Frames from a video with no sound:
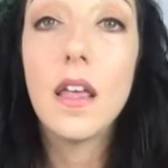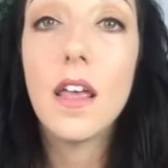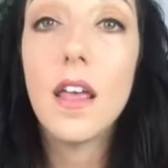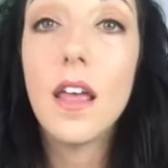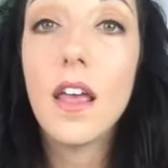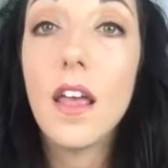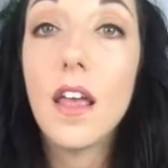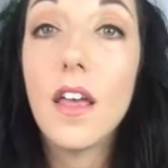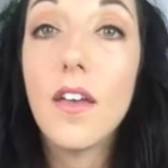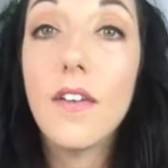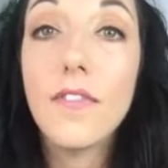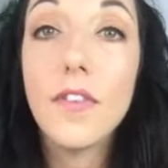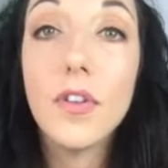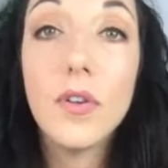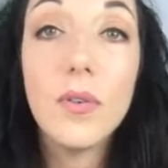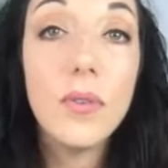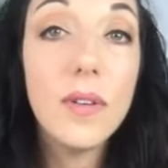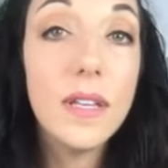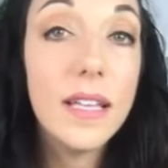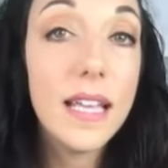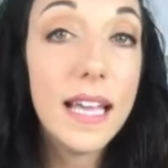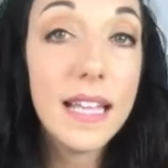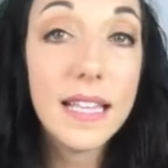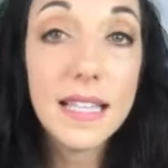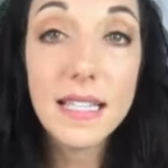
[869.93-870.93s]
If you
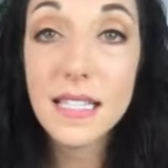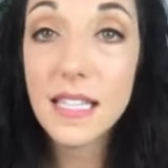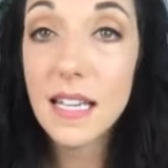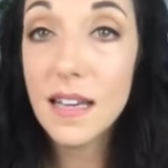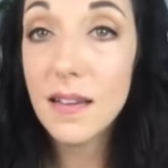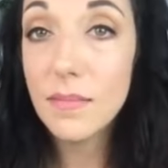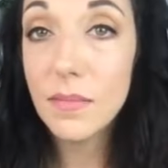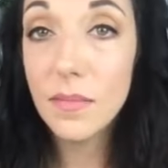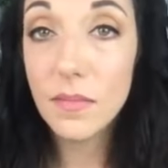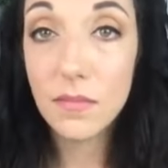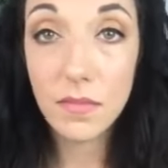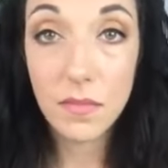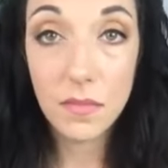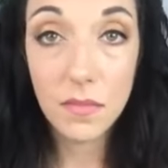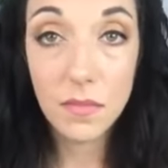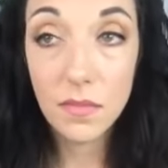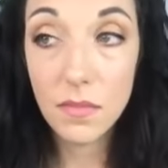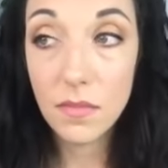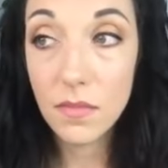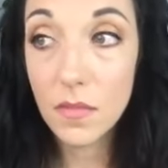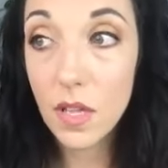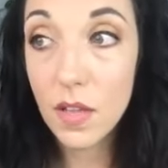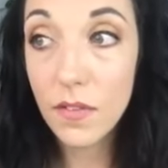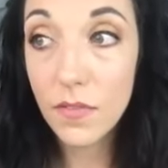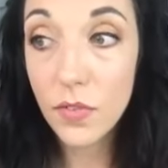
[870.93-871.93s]
get
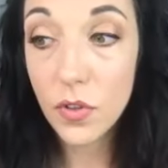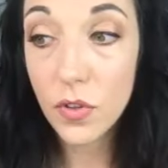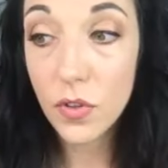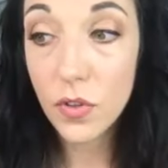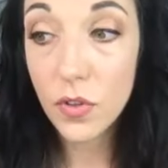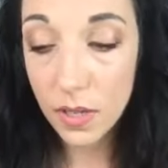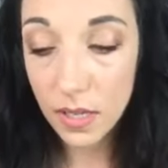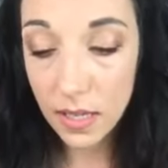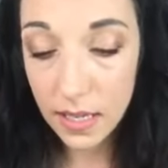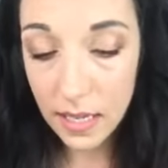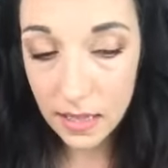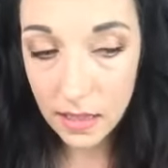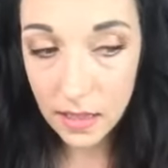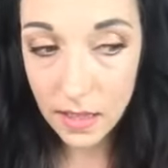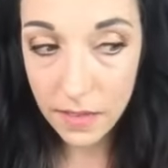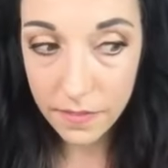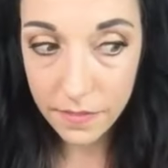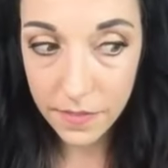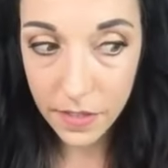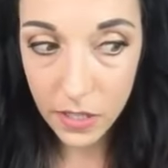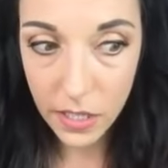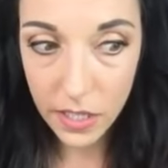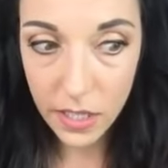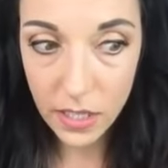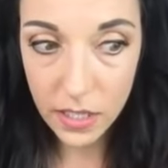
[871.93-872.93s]
the
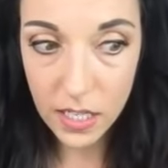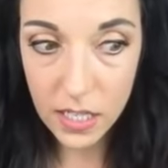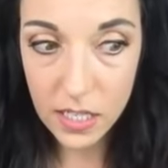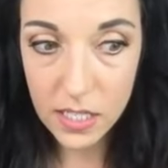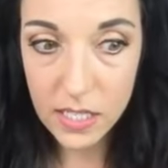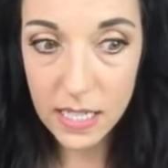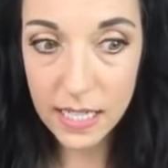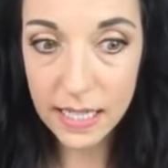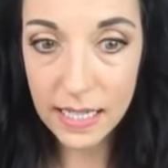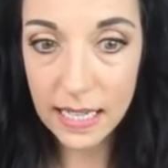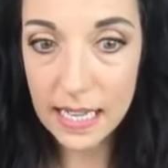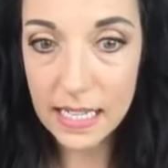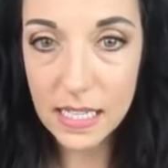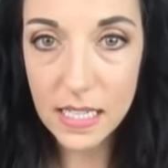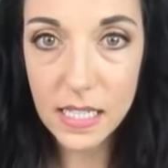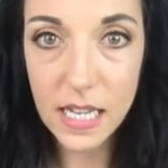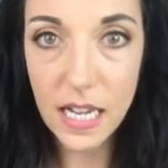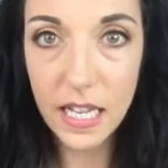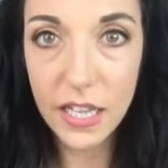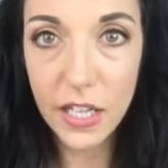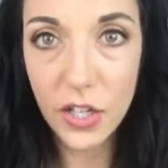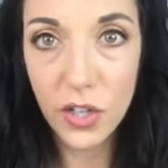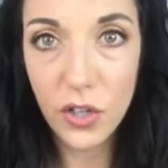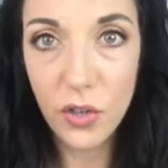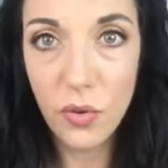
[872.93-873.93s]
feeling that it's like it's
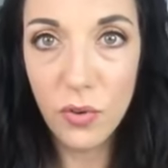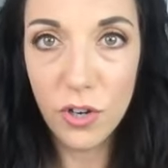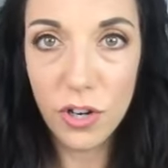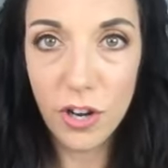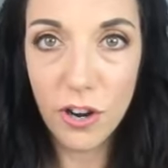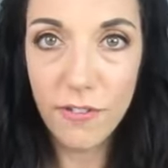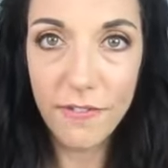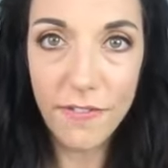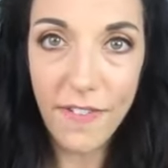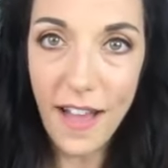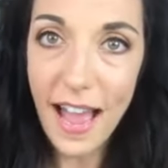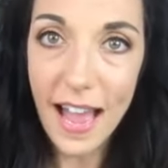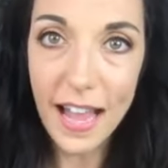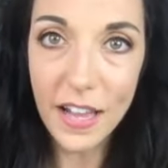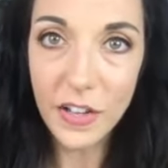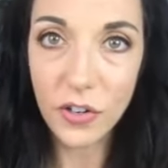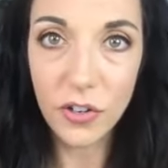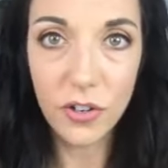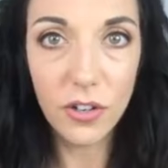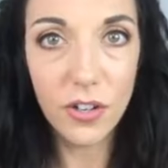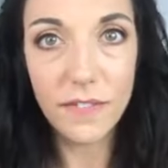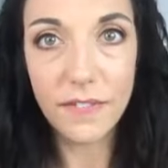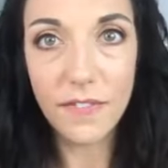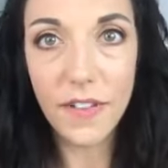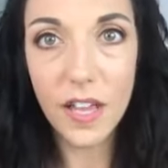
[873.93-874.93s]
telling you you're fat,
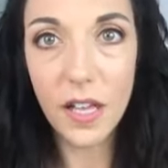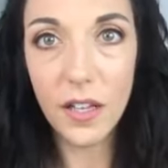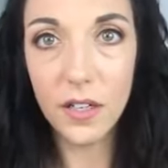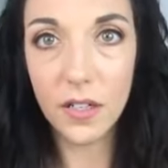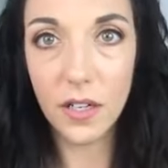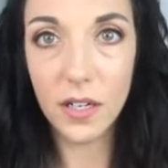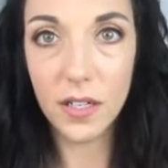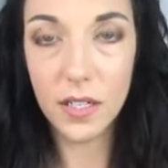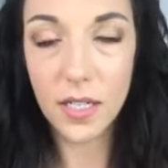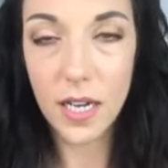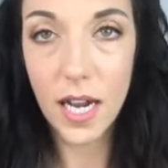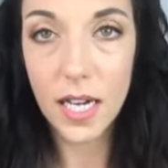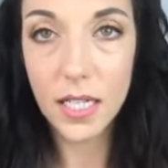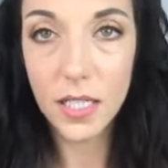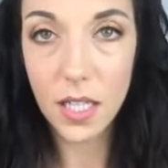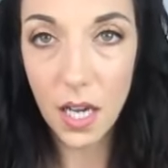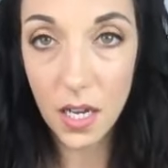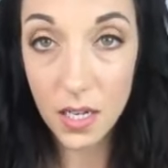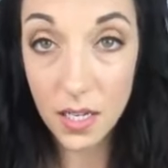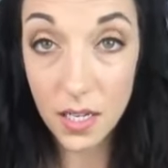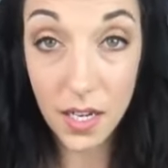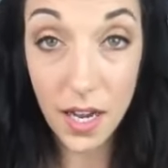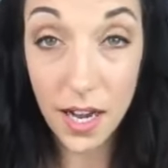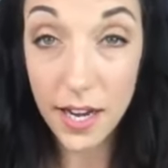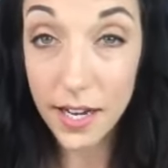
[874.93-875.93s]
you're a failure,
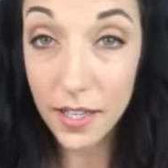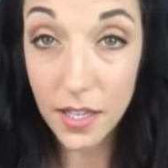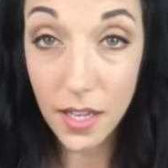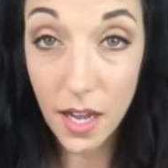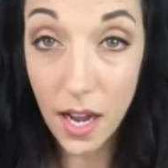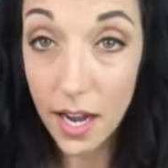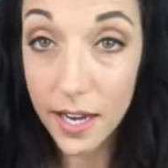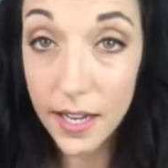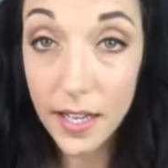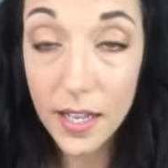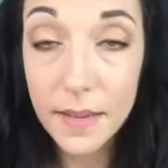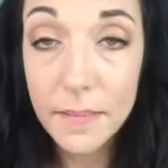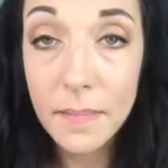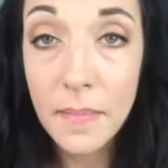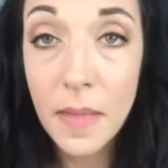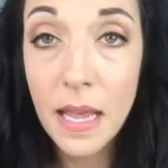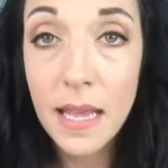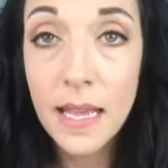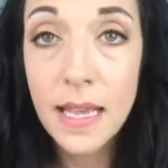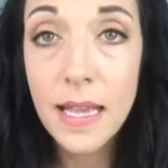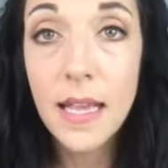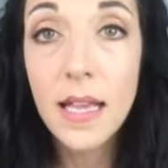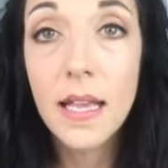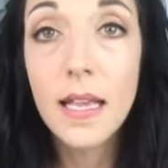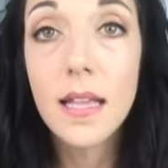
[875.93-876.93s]
yada, yada, yada,
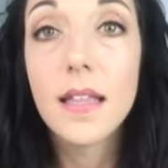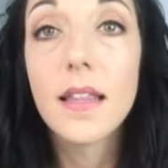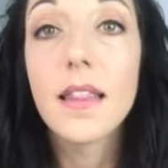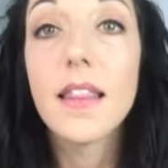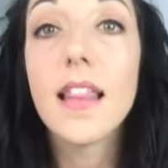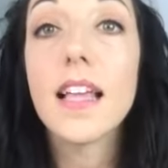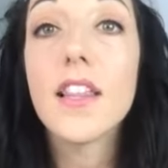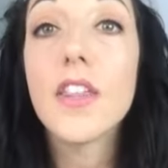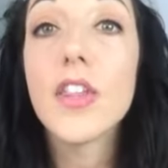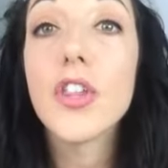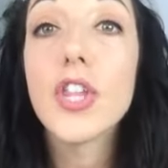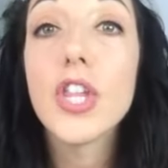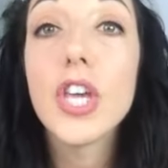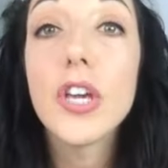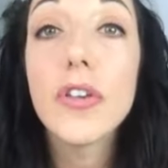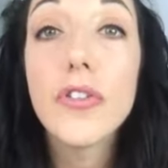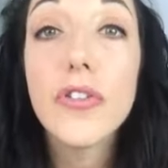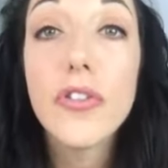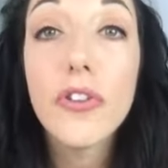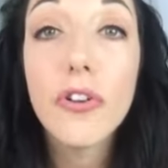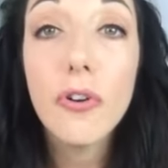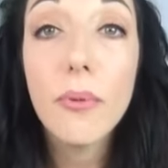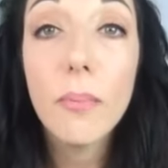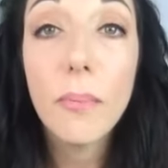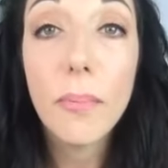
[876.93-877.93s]
that's
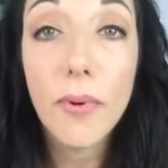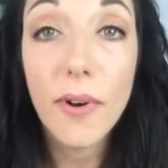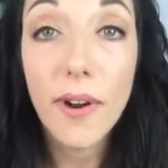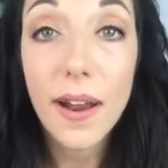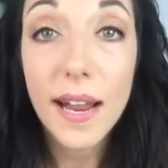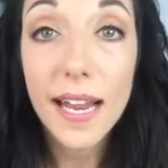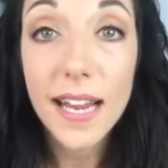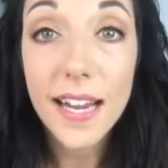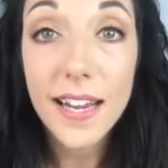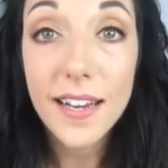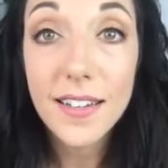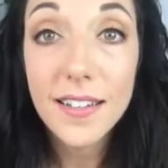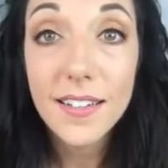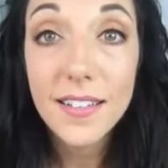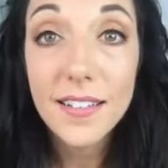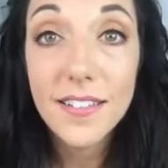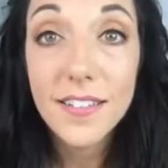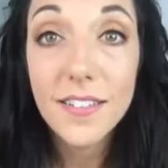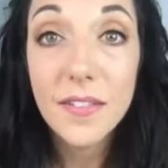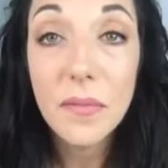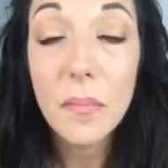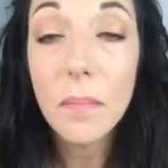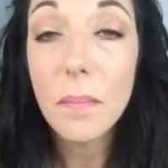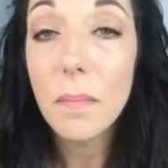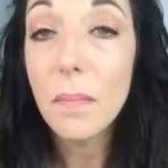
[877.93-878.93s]
just your brain
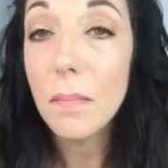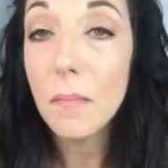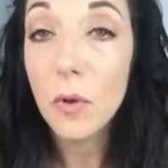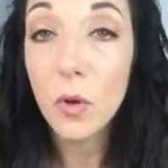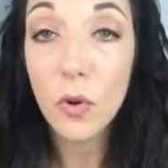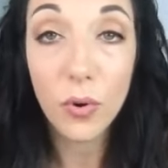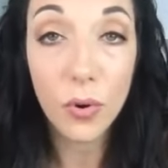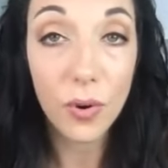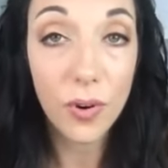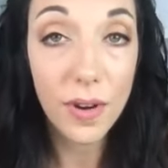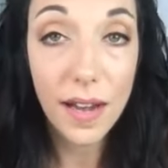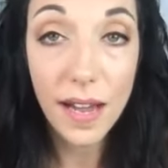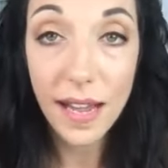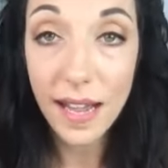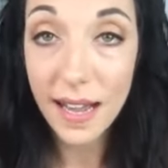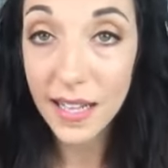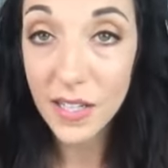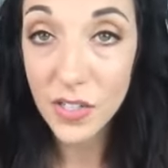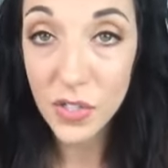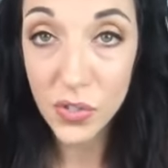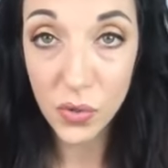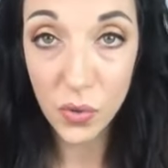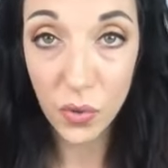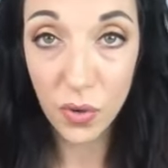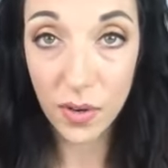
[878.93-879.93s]
creating
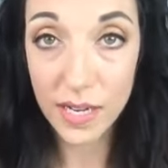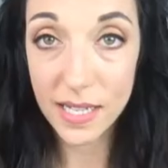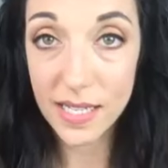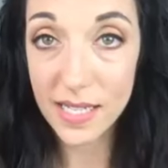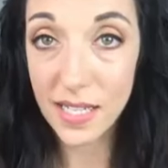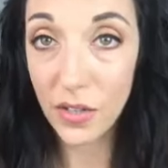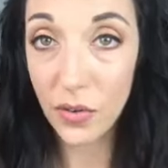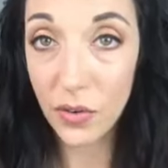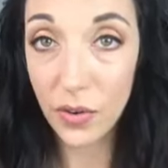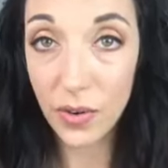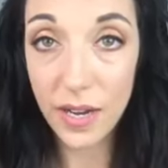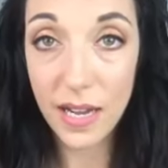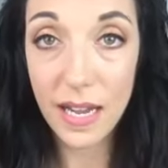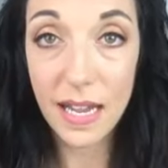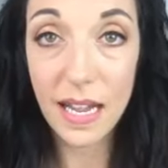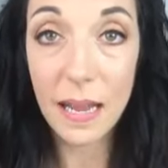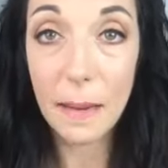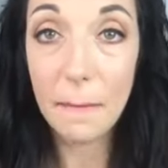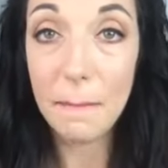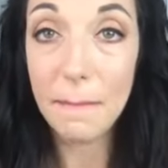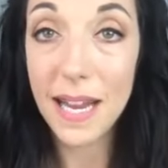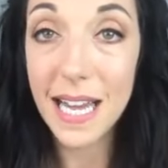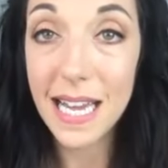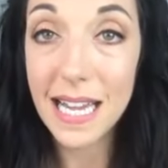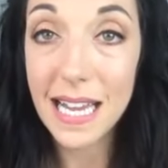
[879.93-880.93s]
stories and
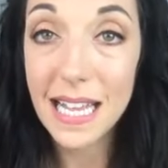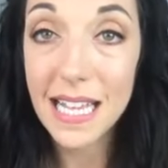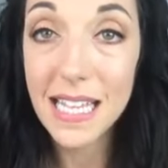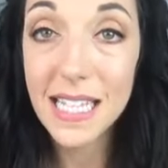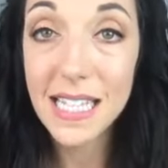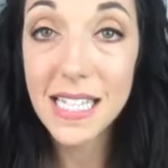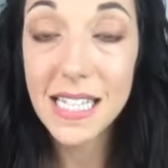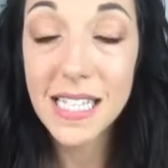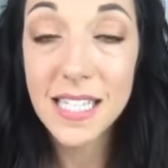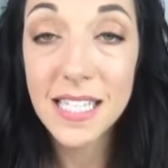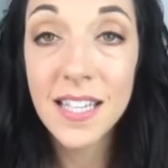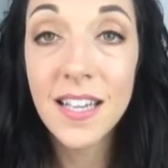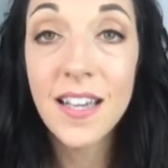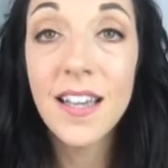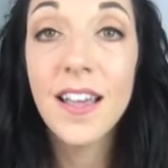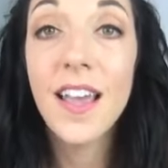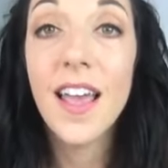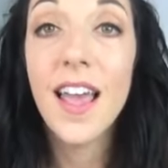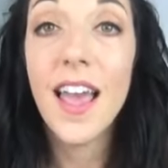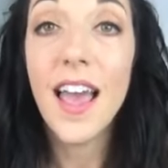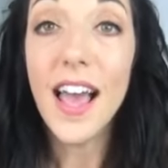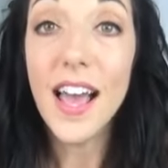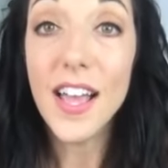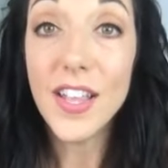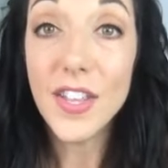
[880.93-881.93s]
creating meanings,
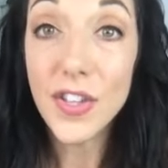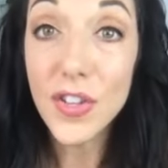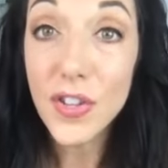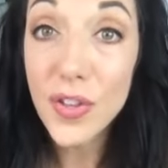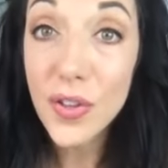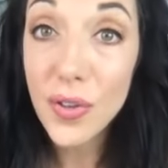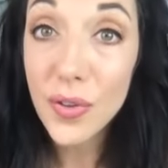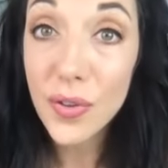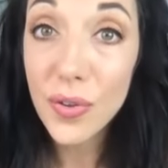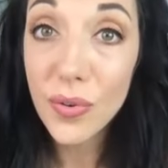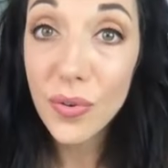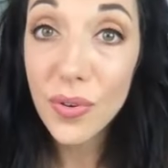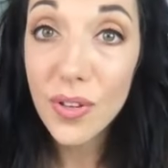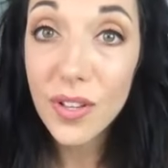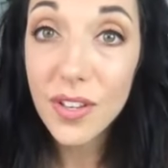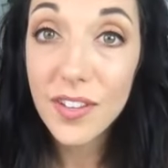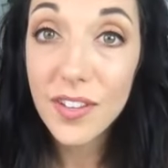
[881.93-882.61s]
and you